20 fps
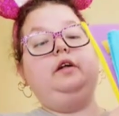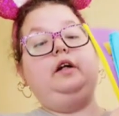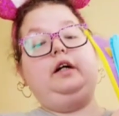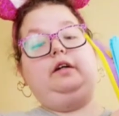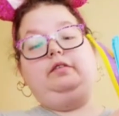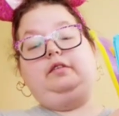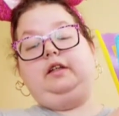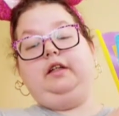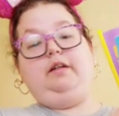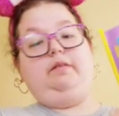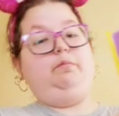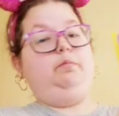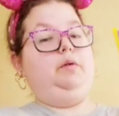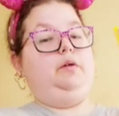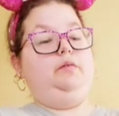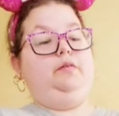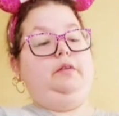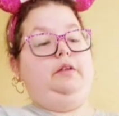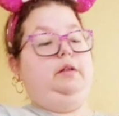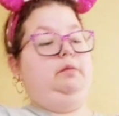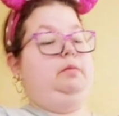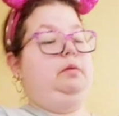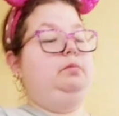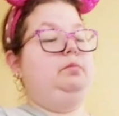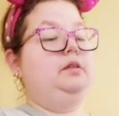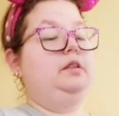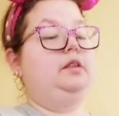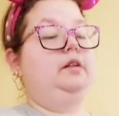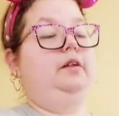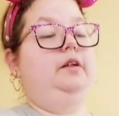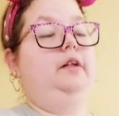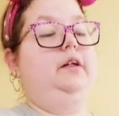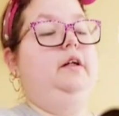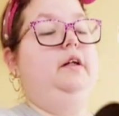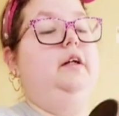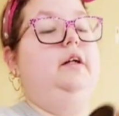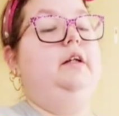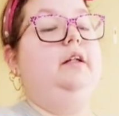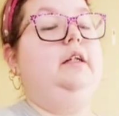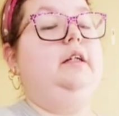have to have both of them. I'm sorry,
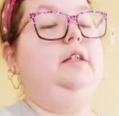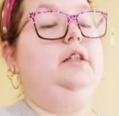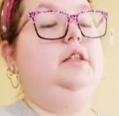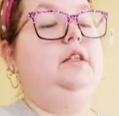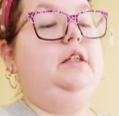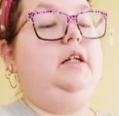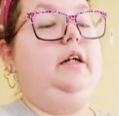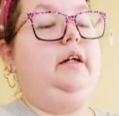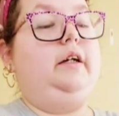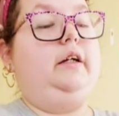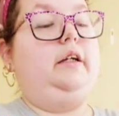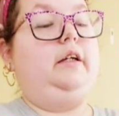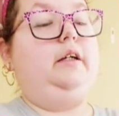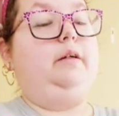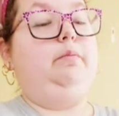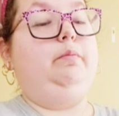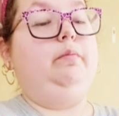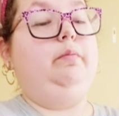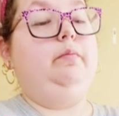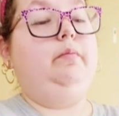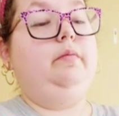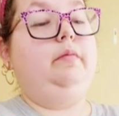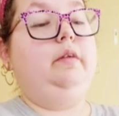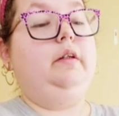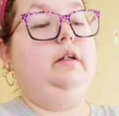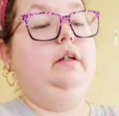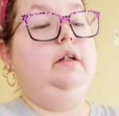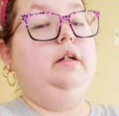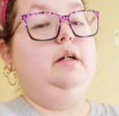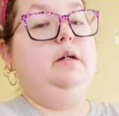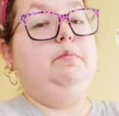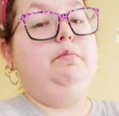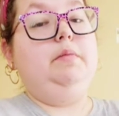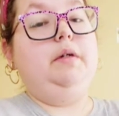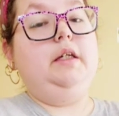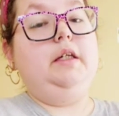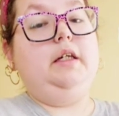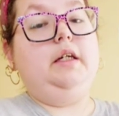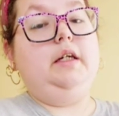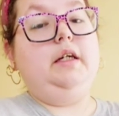that's just how I am.
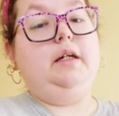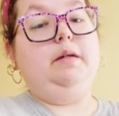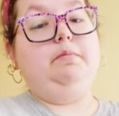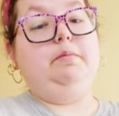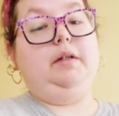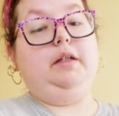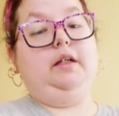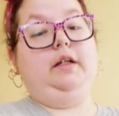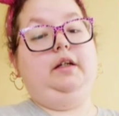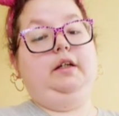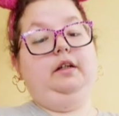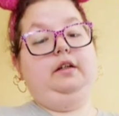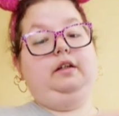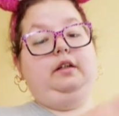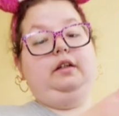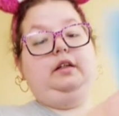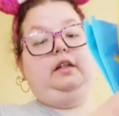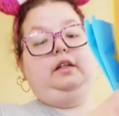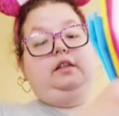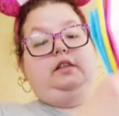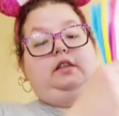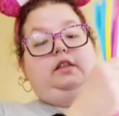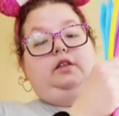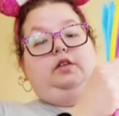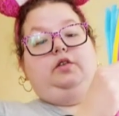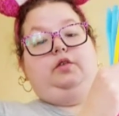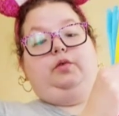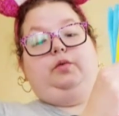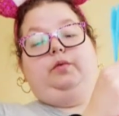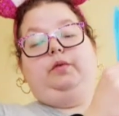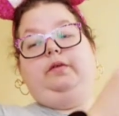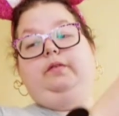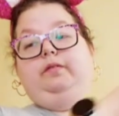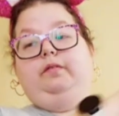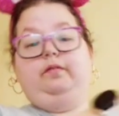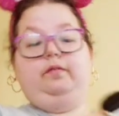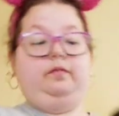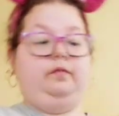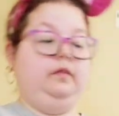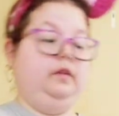Mickey and Minnie, it's a duo.
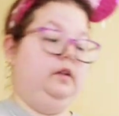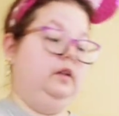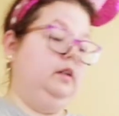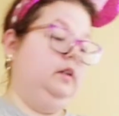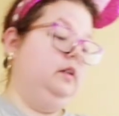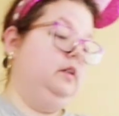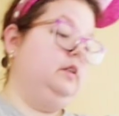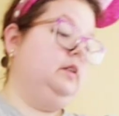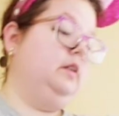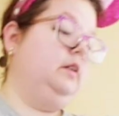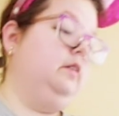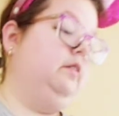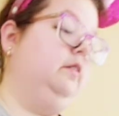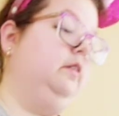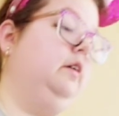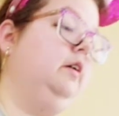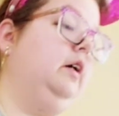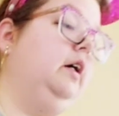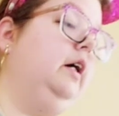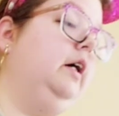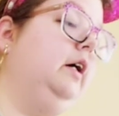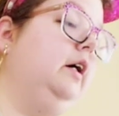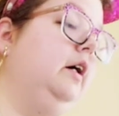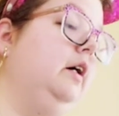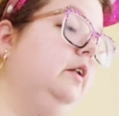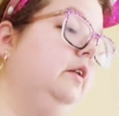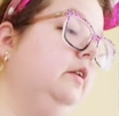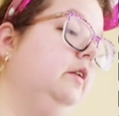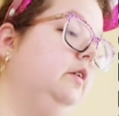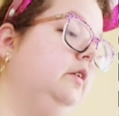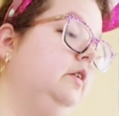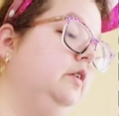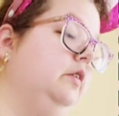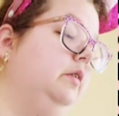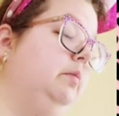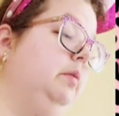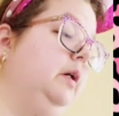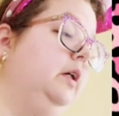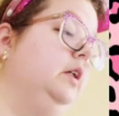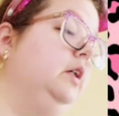So I got those three
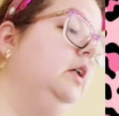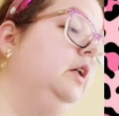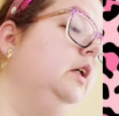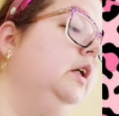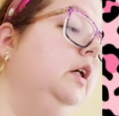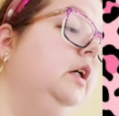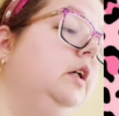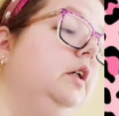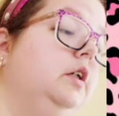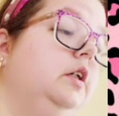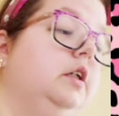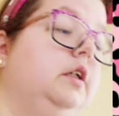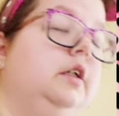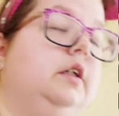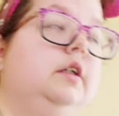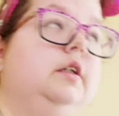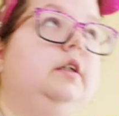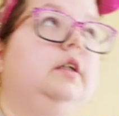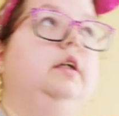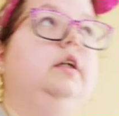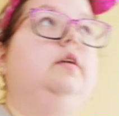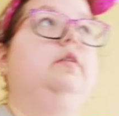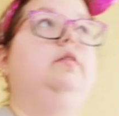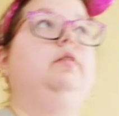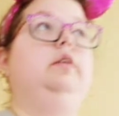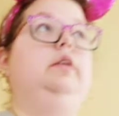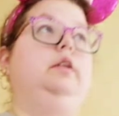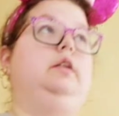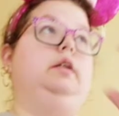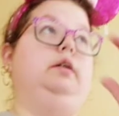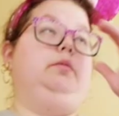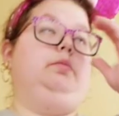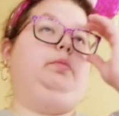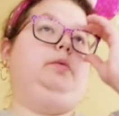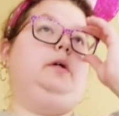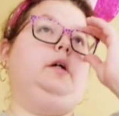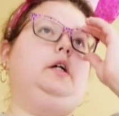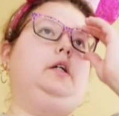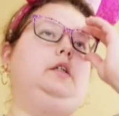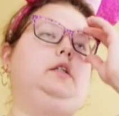bags just cause like with the
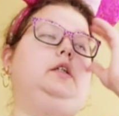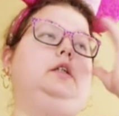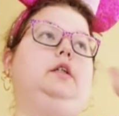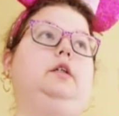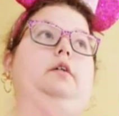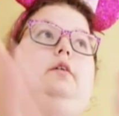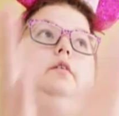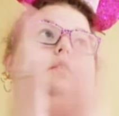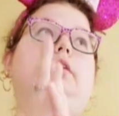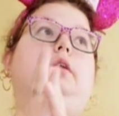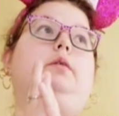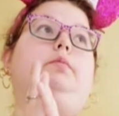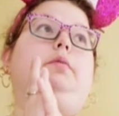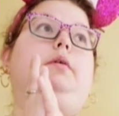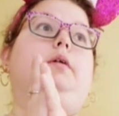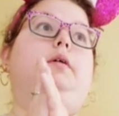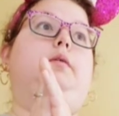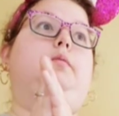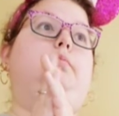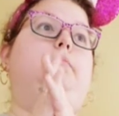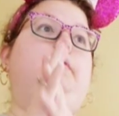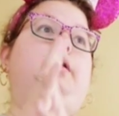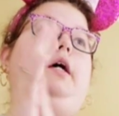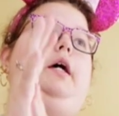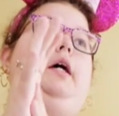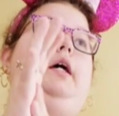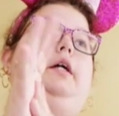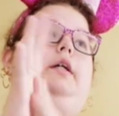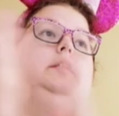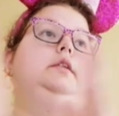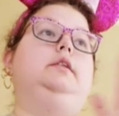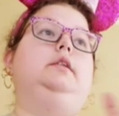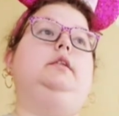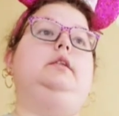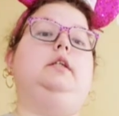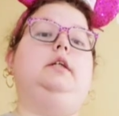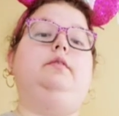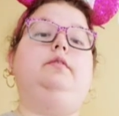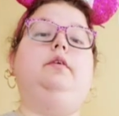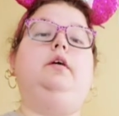prices going up on the bags and
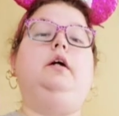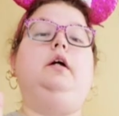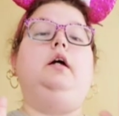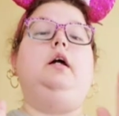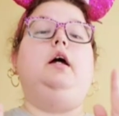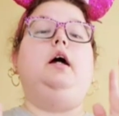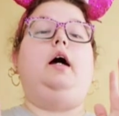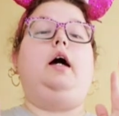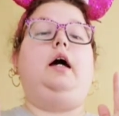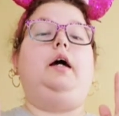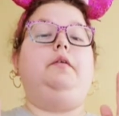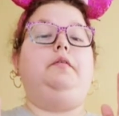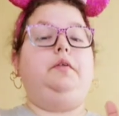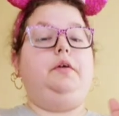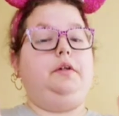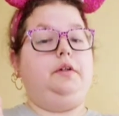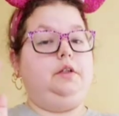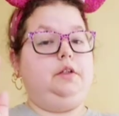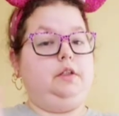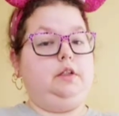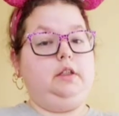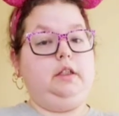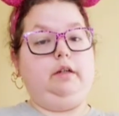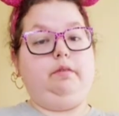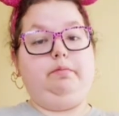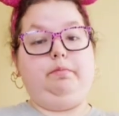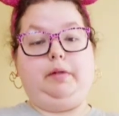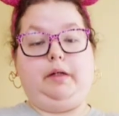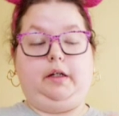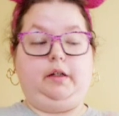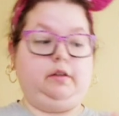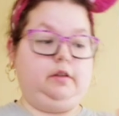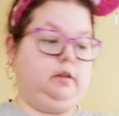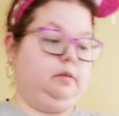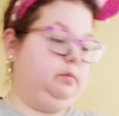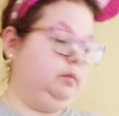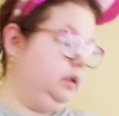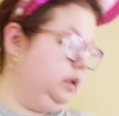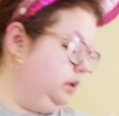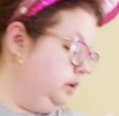stuff, I'd rather just have bags
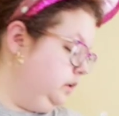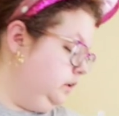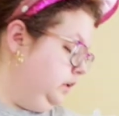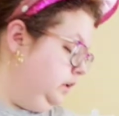on me.